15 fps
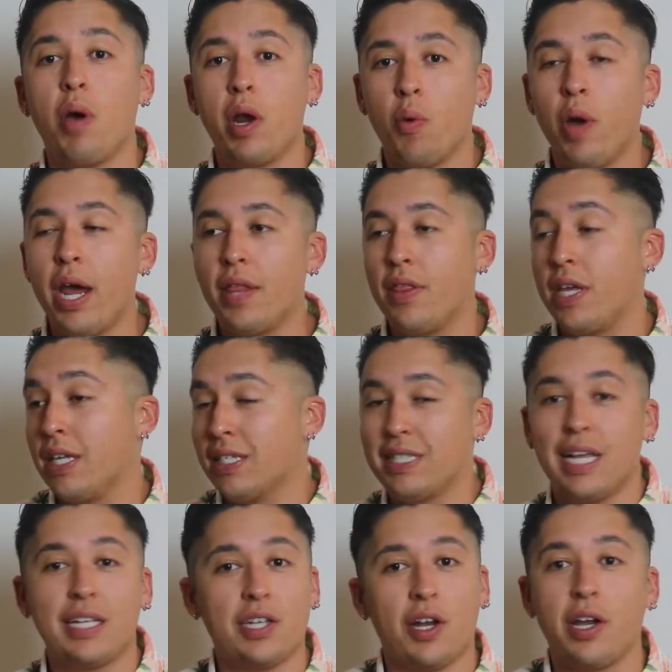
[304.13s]
away. These
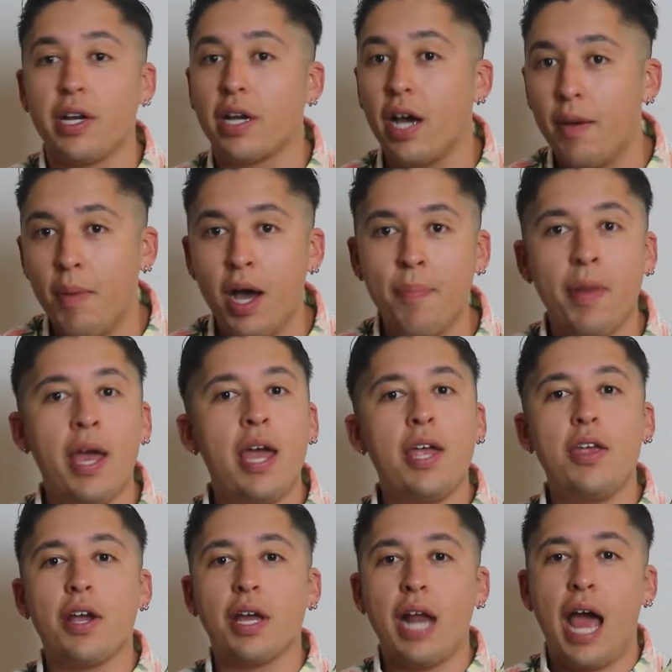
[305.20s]
things are going to come up.
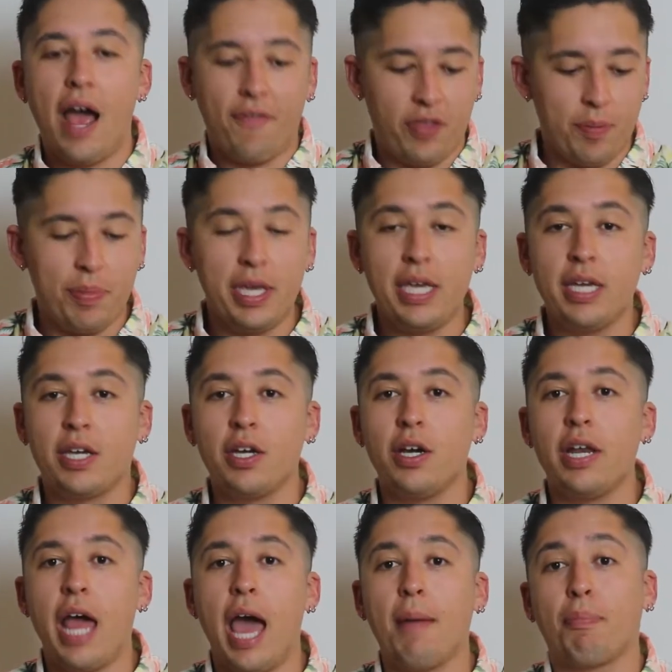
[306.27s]
You're going to have to be good
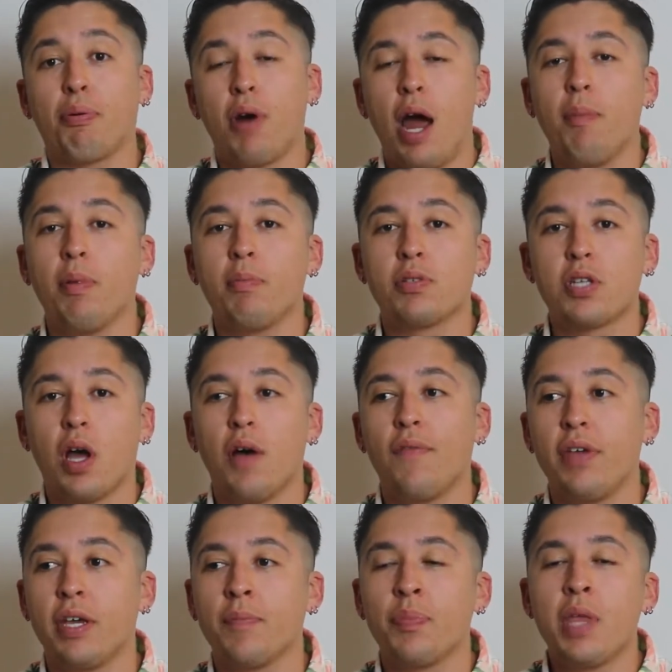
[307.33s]
at problem
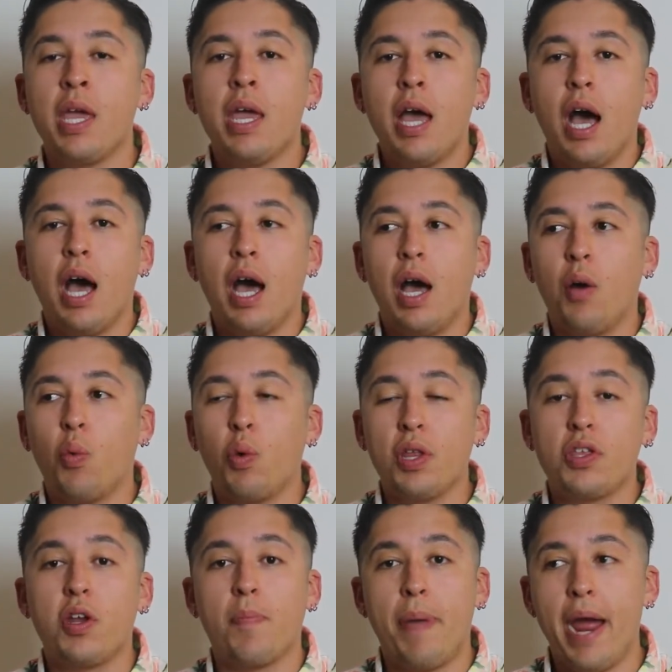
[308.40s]
solving
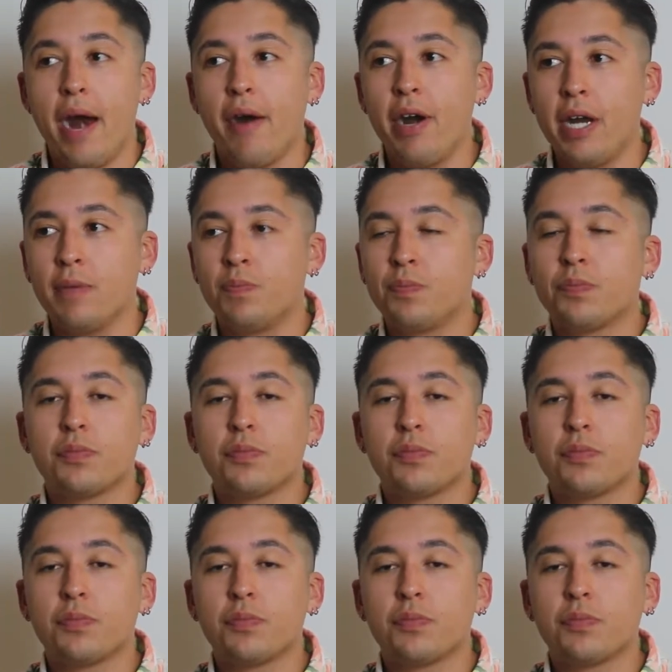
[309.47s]
with your parrot.